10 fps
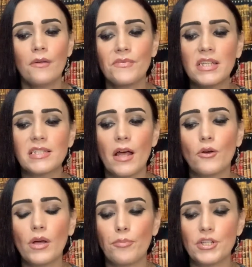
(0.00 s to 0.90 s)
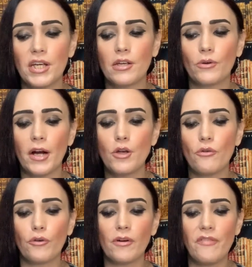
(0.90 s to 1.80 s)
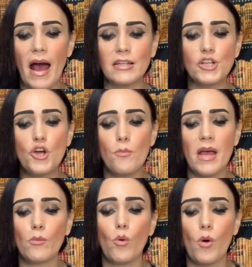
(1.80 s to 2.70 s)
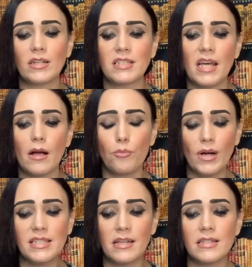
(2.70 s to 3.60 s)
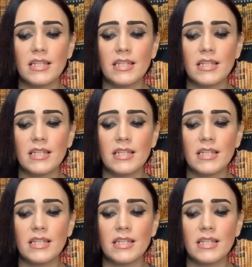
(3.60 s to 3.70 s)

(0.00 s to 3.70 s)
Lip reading: "This tunnel in particular, I know for a fact no man will want to take up residence,